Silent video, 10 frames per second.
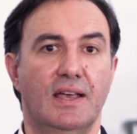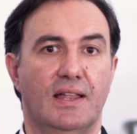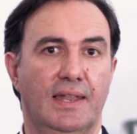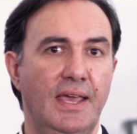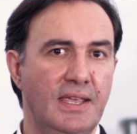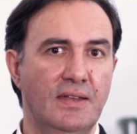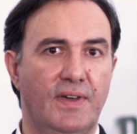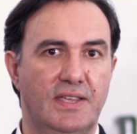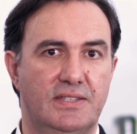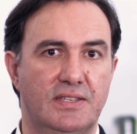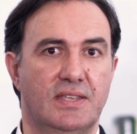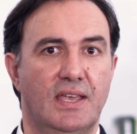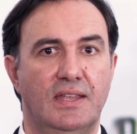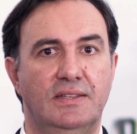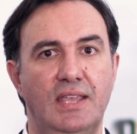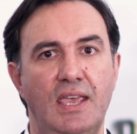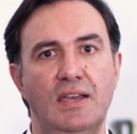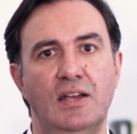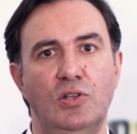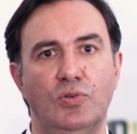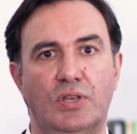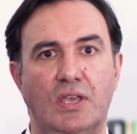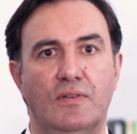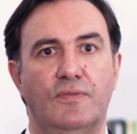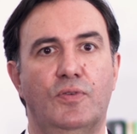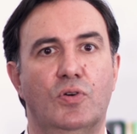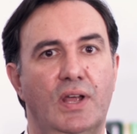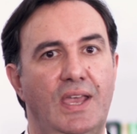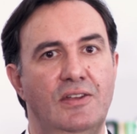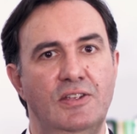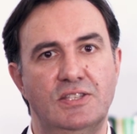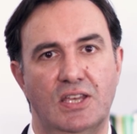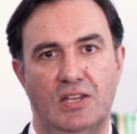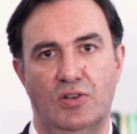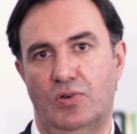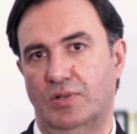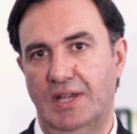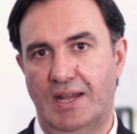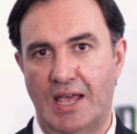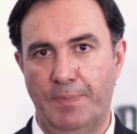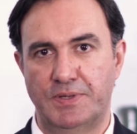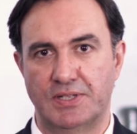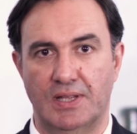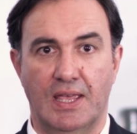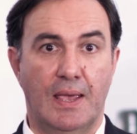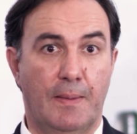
Like investors, they are looking for a return on their capital,